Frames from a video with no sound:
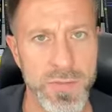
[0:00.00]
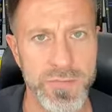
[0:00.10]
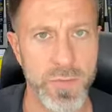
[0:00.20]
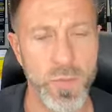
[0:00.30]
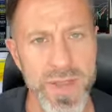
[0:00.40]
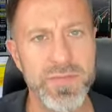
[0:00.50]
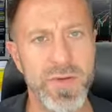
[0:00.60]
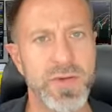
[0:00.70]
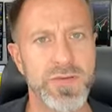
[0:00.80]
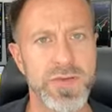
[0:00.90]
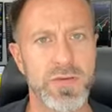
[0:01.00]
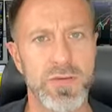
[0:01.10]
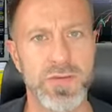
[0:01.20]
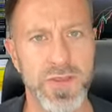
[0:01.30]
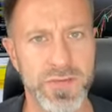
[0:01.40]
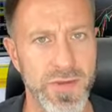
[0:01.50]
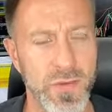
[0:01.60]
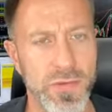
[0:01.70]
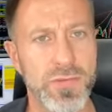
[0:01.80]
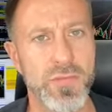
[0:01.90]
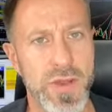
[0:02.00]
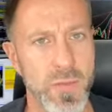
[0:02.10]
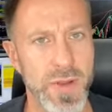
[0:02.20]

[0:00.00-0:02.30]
So we focus here at TSC on three.